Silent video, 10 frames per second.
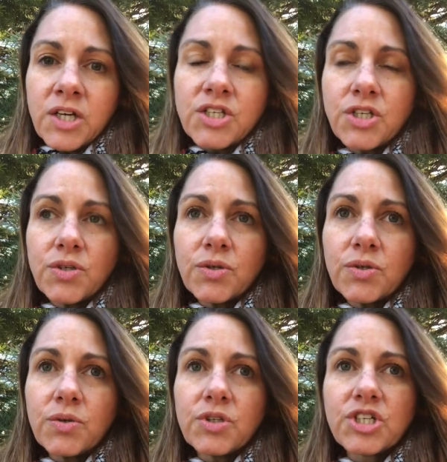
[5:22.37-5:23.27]

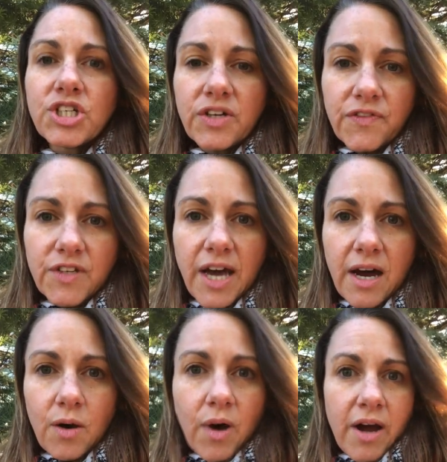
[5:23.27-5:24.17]
to shift
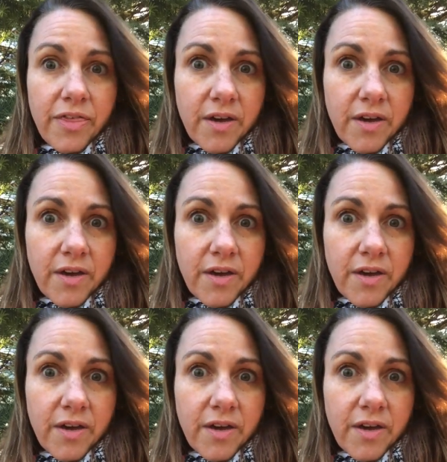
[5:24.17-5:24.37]
how I